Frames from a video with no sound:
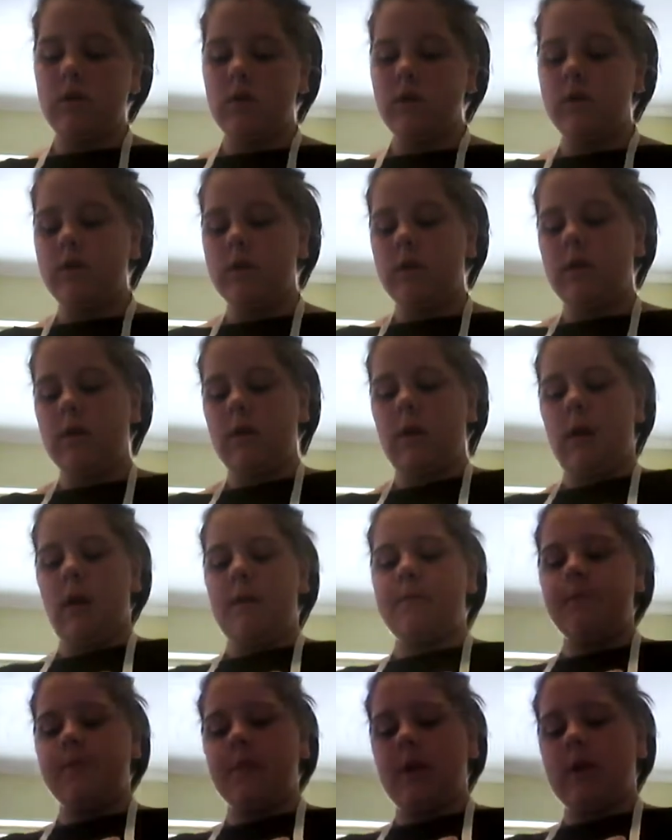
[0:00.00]
So yeah,
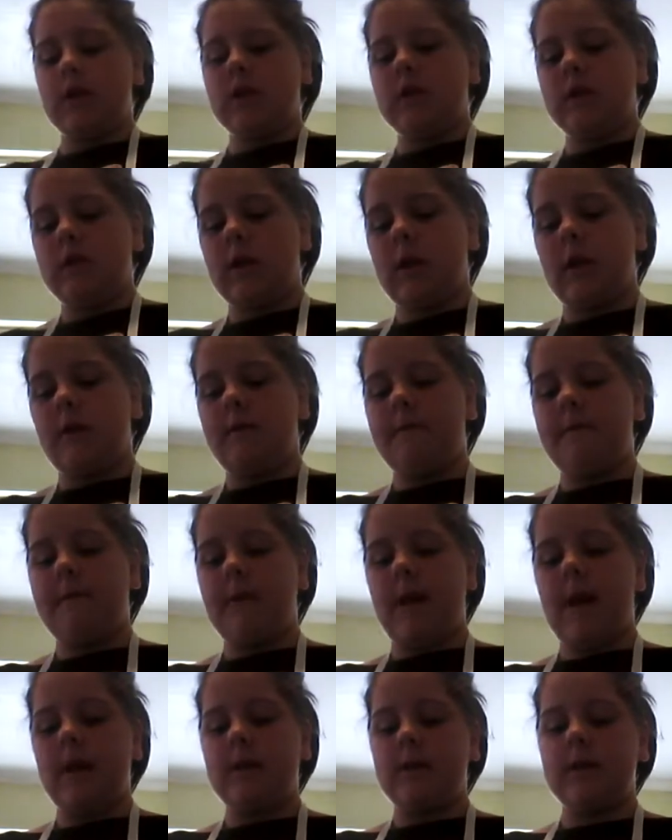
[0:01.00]
that's that
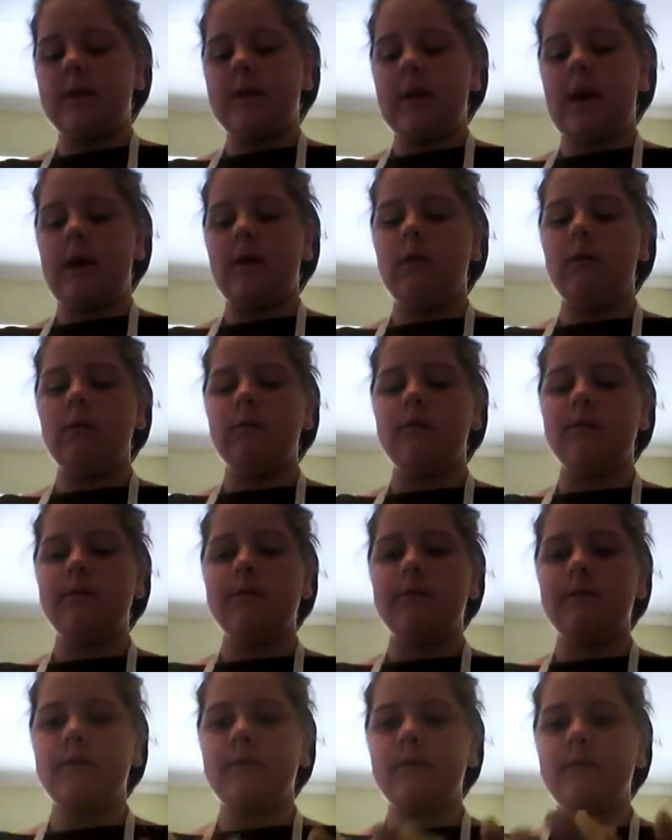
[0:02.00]
flattened out.
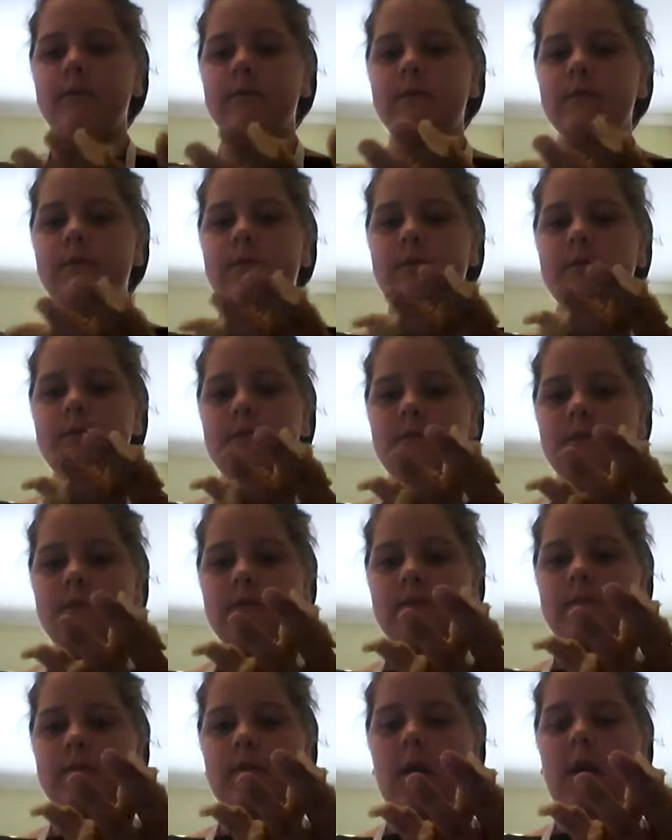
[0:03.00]

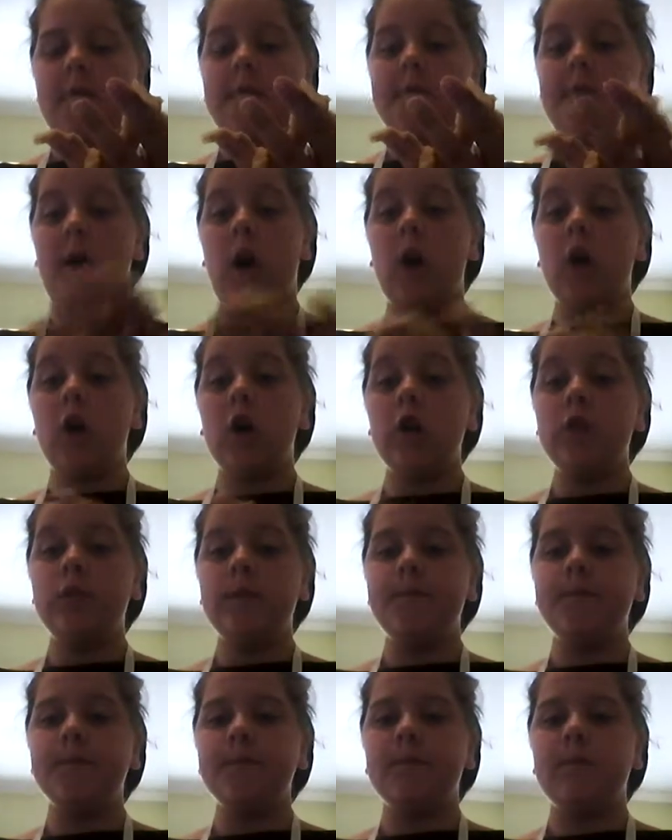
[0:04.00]
Fail.
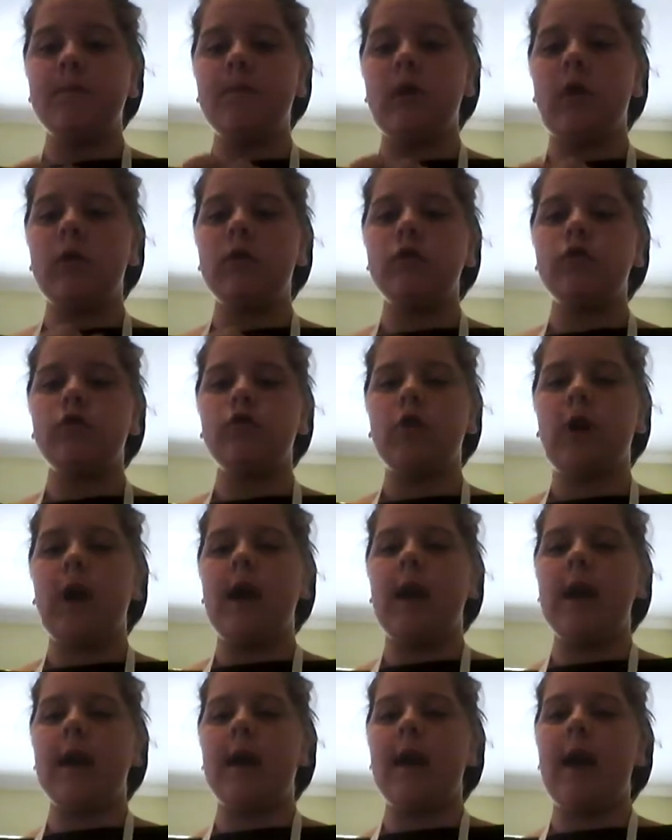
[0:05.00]

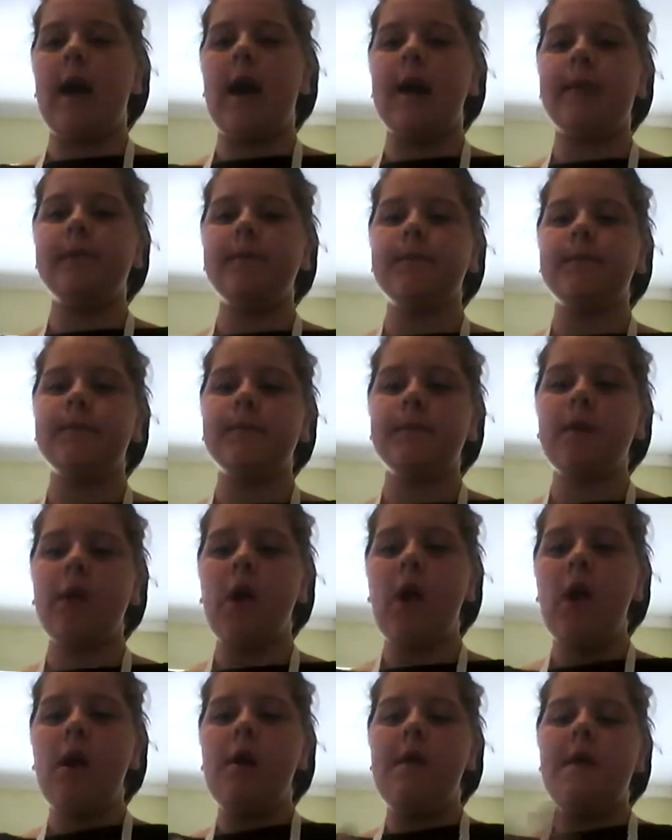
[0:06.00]
Try again.
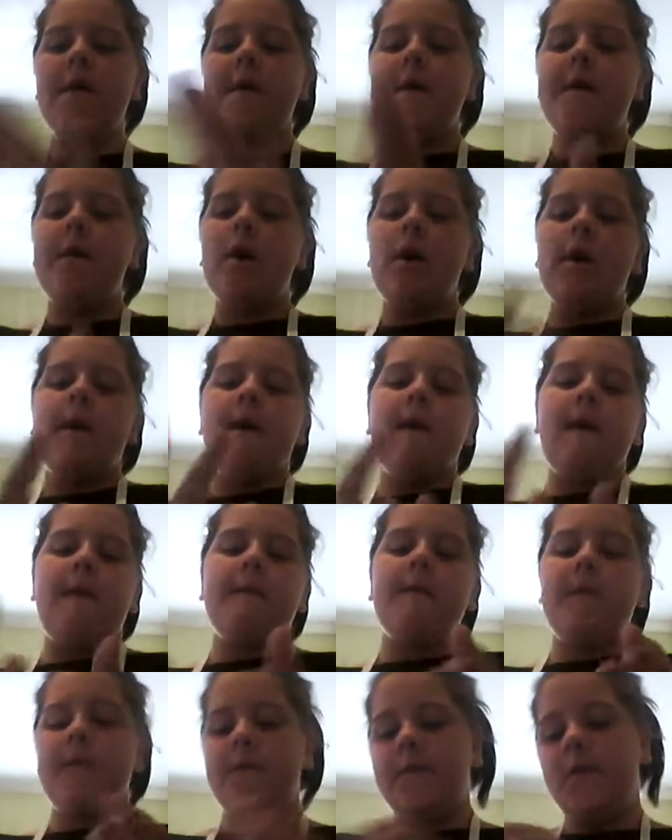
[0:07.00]

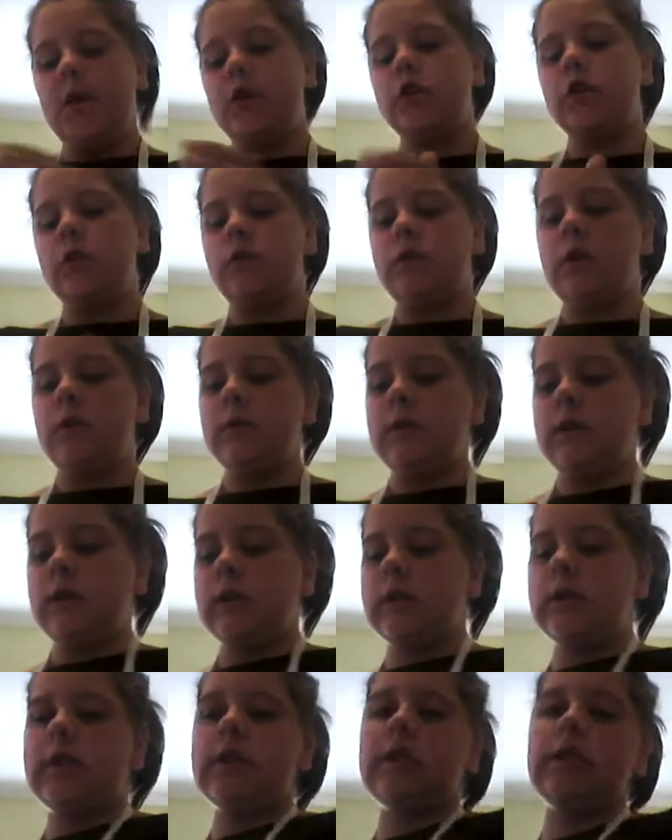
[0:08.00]
If this don't
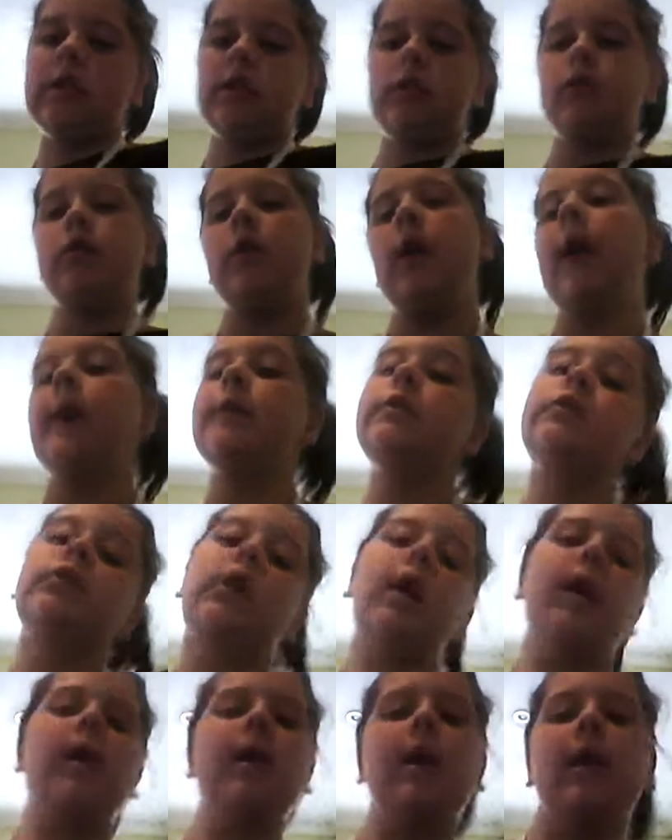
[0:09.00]
succeed, then try
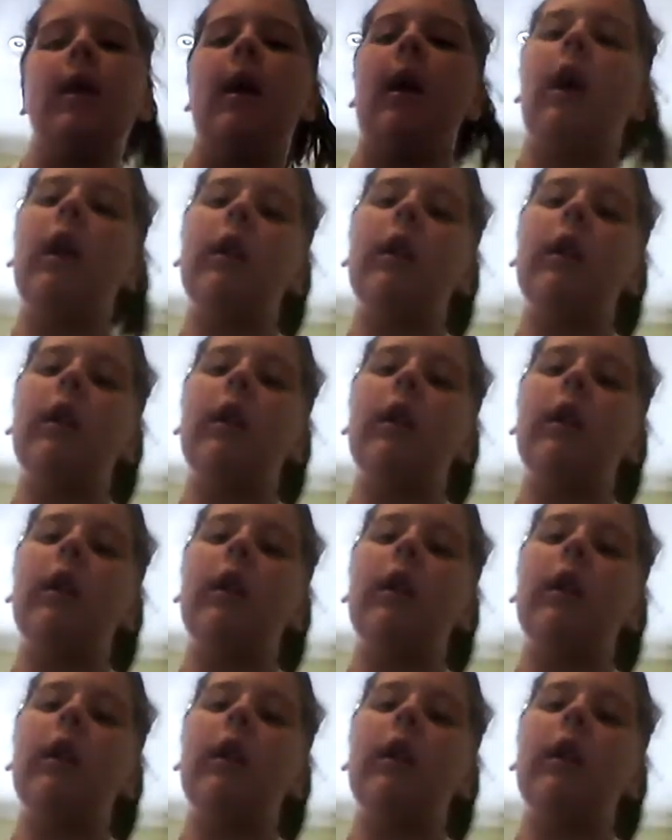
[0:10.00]
again.